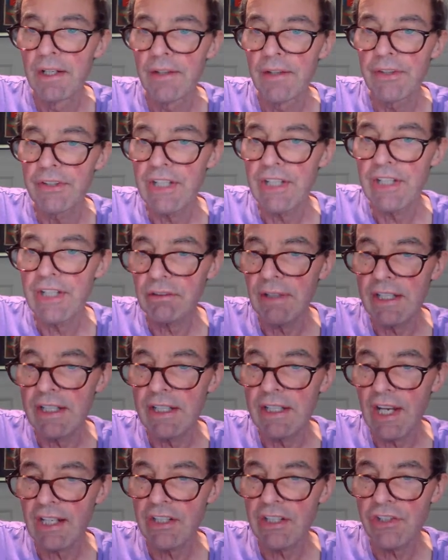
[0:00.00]
The deck
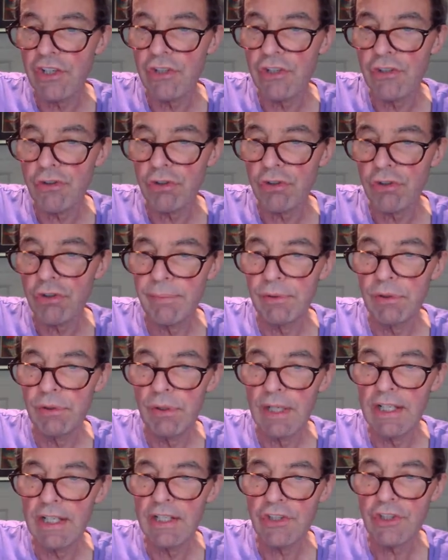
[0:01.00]
red deck is in
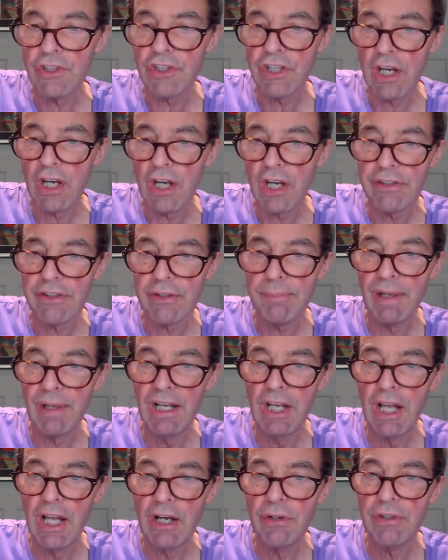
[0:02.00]
trouble. It's scythed
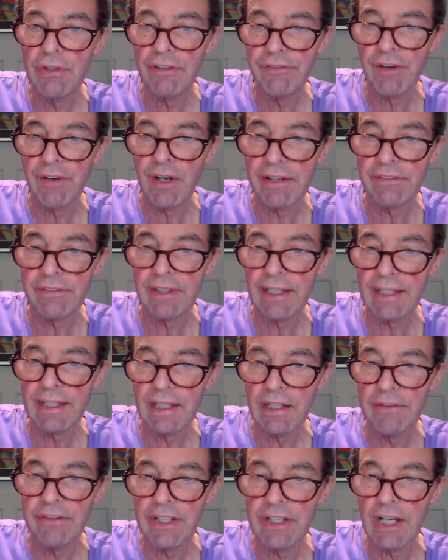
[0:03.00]
below the 5-day
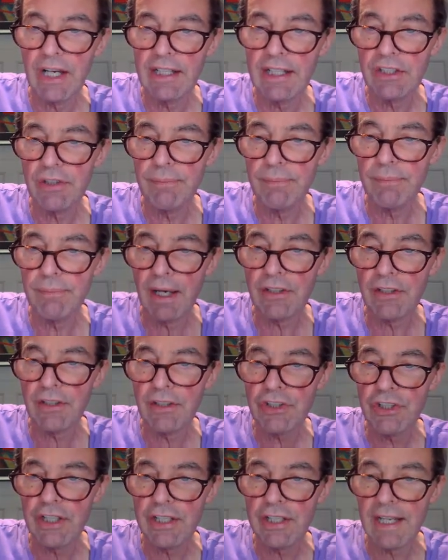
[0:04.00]
overnight at
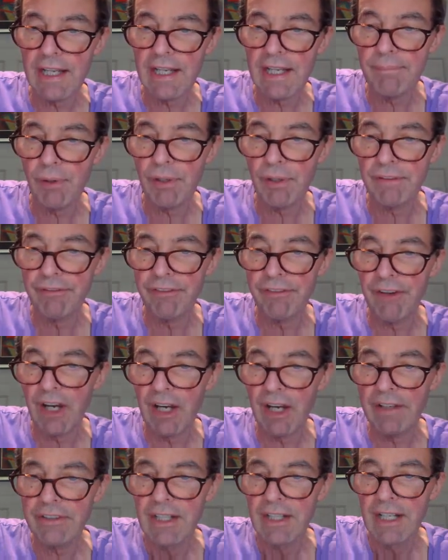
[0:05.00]
minus
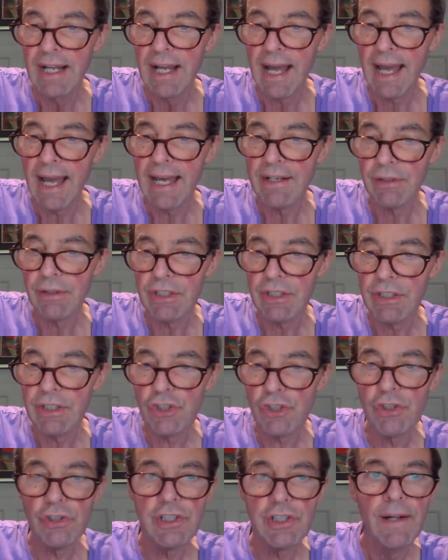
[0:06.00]
38.5,
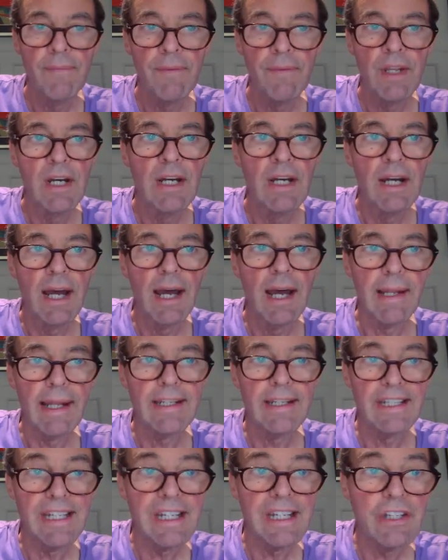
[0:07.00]

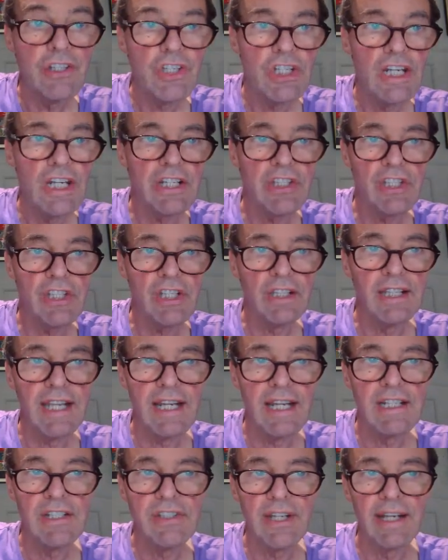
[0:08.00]
and it is testing the
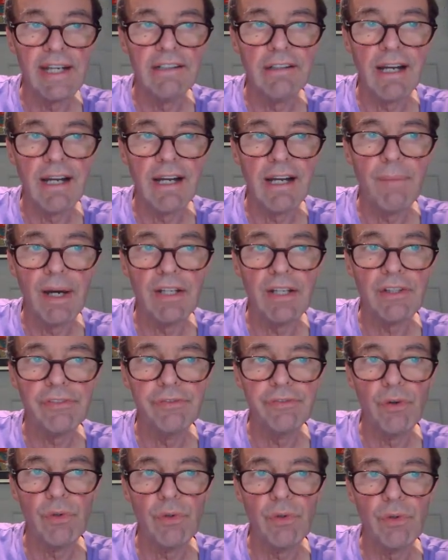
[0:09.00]
8-day around minus
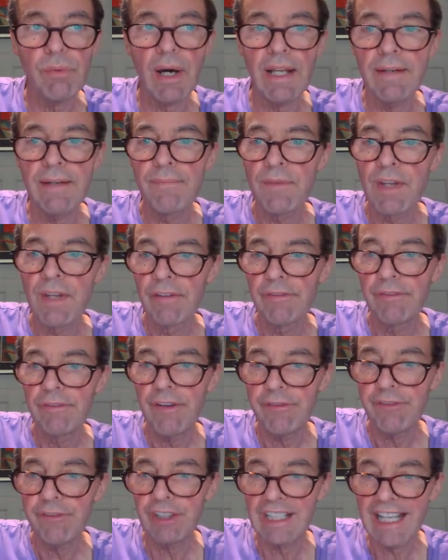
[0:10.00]

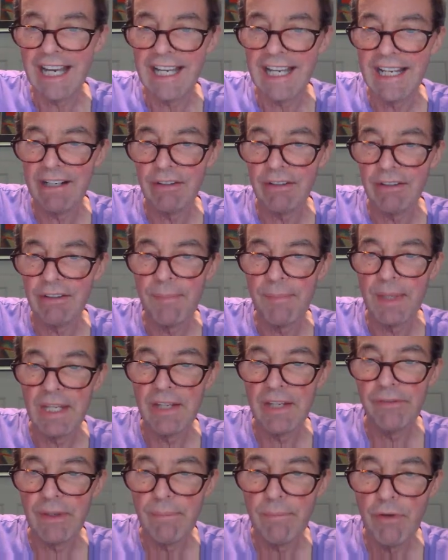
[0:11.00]
41.50 area.
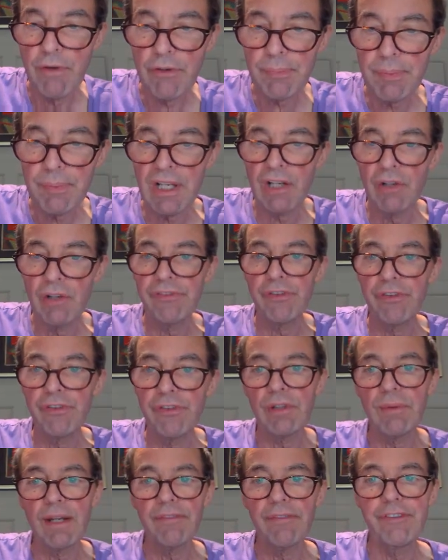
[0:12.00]
If it moves below
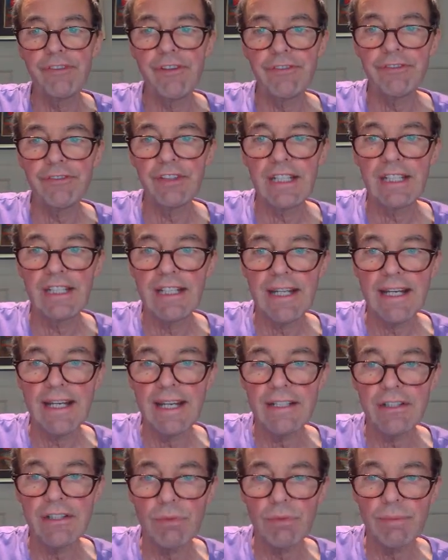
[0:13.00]
41.50,
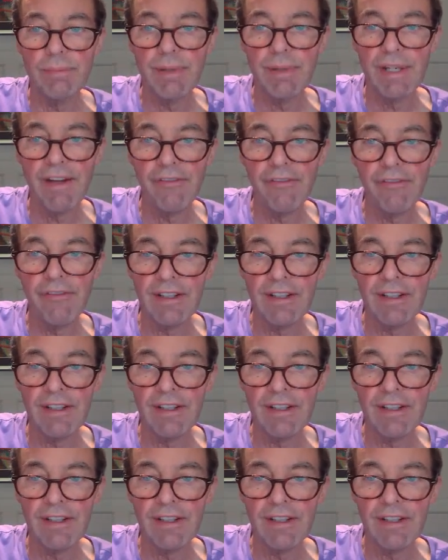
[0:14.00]
it would be a